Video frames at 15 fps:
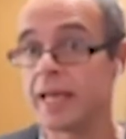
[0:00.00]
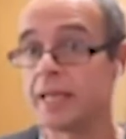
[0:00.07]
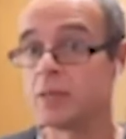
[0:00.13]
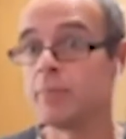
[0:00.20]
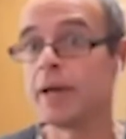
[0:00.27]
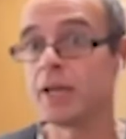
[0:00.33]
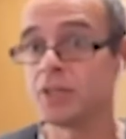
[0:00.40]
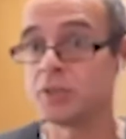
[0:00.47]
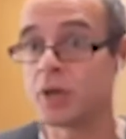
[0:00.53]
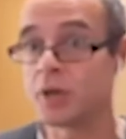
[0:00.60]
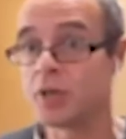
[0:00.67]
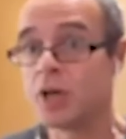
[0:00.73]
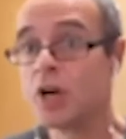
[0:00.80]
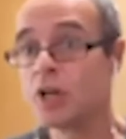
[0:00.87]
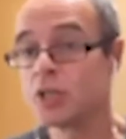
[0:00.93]
inner bit, you know,
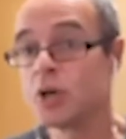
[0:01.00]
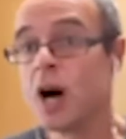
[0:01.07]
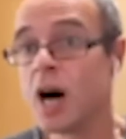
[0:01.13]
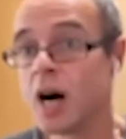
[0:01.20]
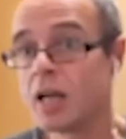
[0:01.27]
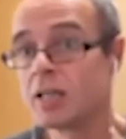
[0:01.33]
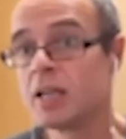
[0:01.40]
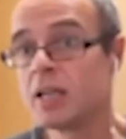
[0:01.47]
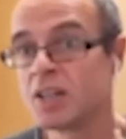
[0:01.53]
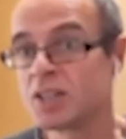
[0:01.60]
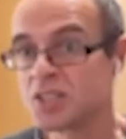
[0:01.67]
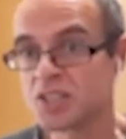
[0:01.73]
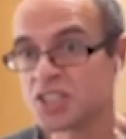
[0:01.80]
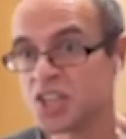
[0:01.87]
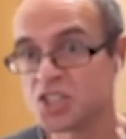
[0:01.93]
your heart,
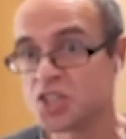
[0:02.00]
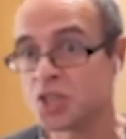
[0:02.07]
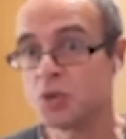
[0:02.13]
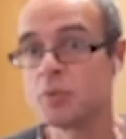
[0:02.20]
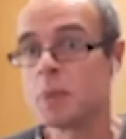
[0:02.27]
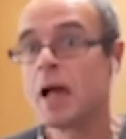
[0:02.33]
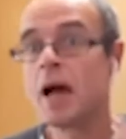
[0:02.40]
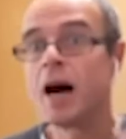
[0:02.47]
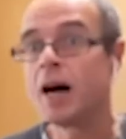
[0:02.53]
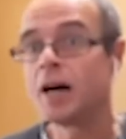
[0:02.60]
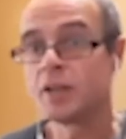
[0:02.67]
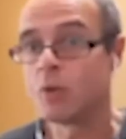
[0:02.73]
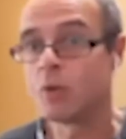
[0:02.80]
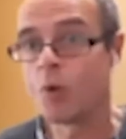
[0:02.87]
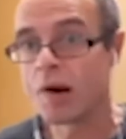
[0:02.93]
lungs, tissue, I
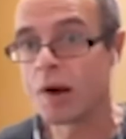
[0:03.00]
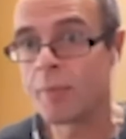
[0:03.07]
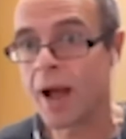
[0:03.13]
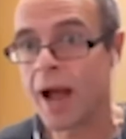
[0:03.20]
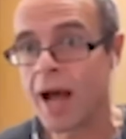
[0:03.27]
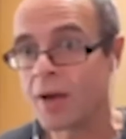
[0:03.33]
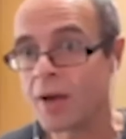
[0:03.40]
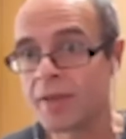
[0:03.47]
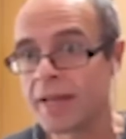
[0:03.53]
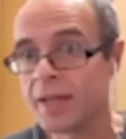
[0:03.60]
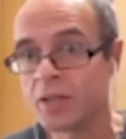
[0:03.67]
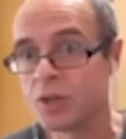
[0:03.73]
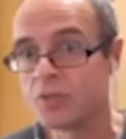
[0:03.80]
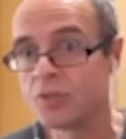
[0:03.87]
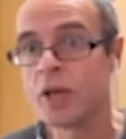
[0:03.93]
don't worry about how they
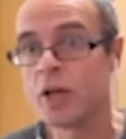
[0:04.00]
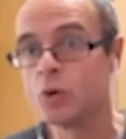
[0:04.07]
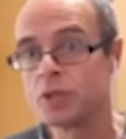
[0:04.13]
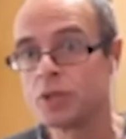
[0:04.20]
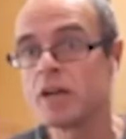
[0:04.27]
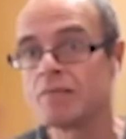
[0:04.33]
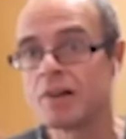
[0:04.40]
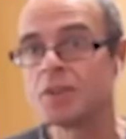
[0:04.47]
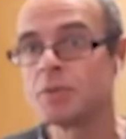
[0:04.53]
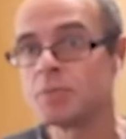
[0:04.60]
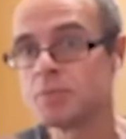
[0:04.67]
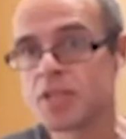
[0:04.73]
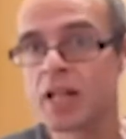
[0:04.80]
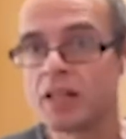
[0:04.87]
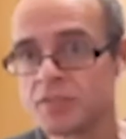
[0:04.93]
get on. They all, they run
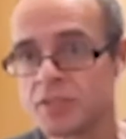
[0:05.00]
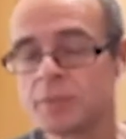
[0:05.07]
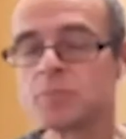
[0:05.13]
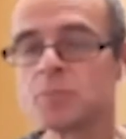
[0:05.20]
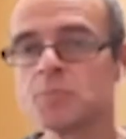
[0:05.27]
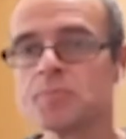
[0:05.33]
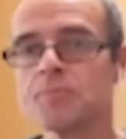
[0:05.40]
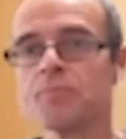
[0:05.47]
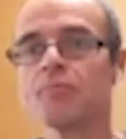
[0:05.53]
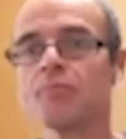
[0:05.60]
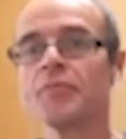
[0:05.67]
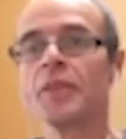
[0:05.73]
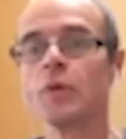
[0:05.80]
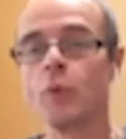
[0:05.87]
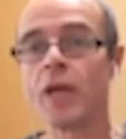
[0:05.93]
themselves.
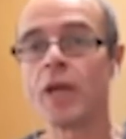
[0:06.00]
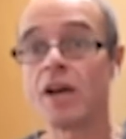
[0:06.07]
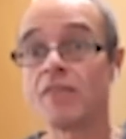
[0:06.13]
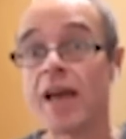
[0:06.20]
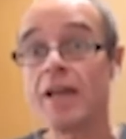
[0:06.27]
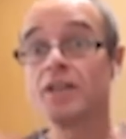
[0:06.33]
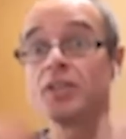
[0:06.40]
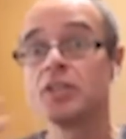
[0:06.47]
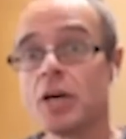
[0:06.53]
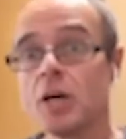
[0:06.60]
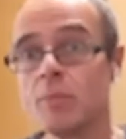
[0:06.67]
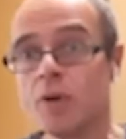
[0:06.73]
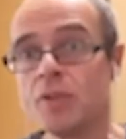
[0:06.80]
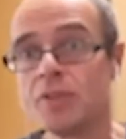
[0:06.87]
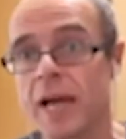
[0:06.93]
We have right.
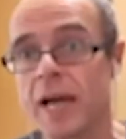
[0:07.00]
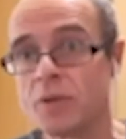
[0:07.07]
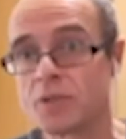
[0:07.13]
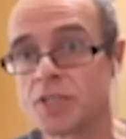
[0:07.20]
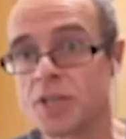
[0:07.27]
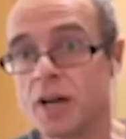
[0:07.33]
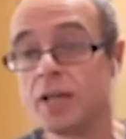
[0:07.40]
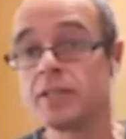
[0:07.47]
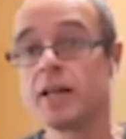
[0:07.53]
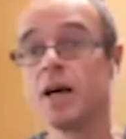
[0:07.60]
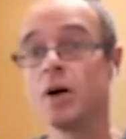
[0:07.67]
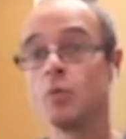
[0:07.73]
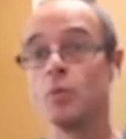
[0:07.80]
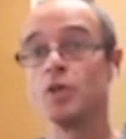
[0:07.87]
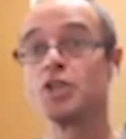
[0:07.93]
endoderm on the outside,
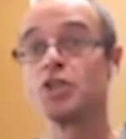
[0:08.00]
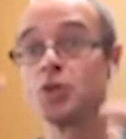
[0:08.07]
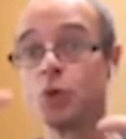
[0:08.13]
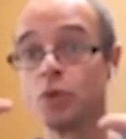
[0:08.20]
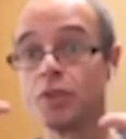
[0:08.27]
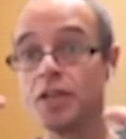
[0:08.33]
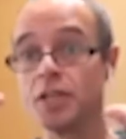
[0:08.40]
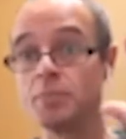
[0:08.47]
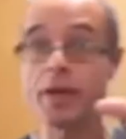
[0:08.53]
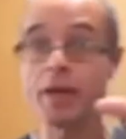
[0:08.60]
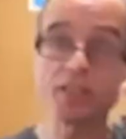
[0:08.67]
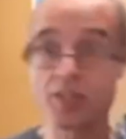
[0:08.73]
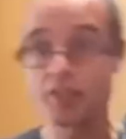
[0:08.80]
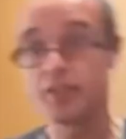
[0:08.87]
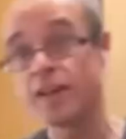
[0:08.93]
which is all these
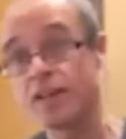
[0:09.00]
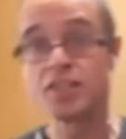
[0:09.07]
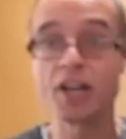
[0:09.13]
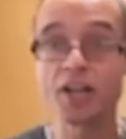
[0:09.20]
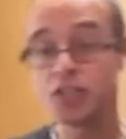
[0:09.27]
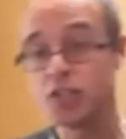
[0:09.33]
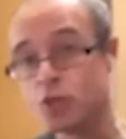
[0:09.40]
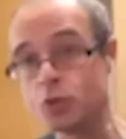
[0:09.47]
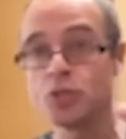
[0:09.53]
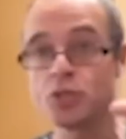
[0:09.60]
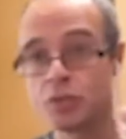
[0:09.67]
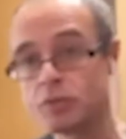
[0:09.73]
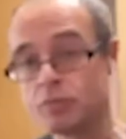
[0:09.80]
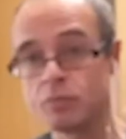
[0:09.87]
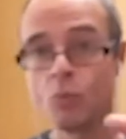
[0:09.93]
bits of things I use
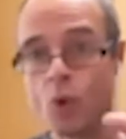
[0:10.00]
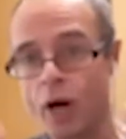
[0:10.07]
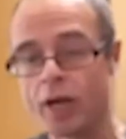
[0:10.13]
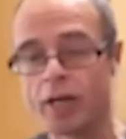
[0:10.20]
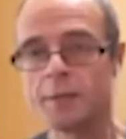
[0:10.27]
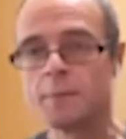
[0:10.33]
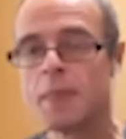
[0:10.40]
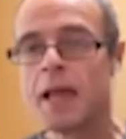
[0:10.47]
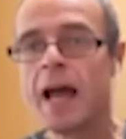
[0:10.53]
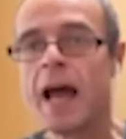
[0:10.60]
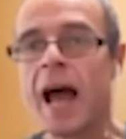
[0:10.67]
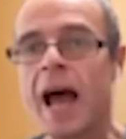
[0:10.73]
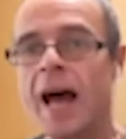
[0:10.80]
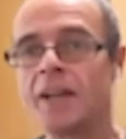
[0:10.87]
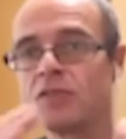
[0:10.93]
and work.
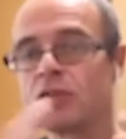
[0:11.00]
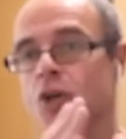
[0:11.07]
Yep. And of